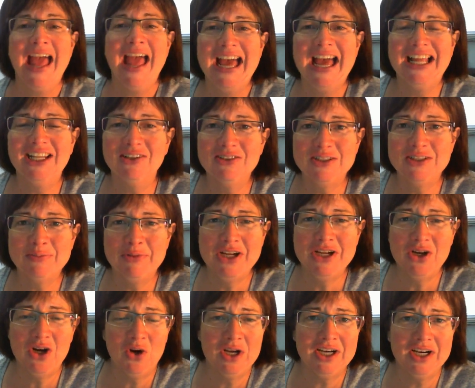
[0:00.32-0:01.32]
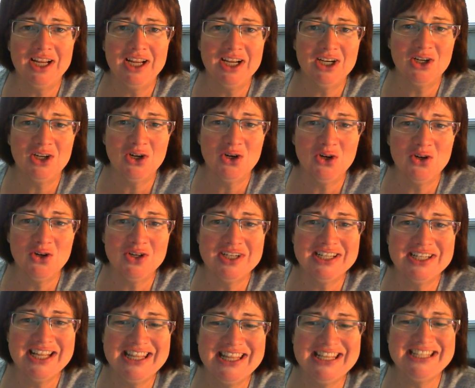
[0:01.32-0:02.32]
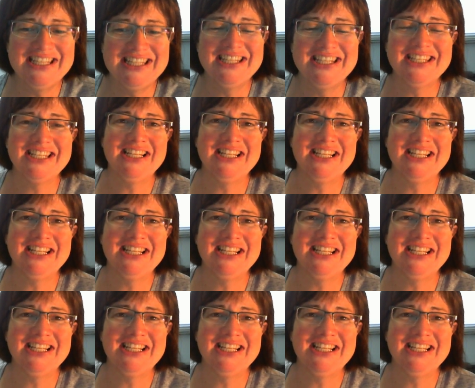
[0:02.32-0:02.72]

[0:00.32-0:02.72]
Hello to my online learners. This is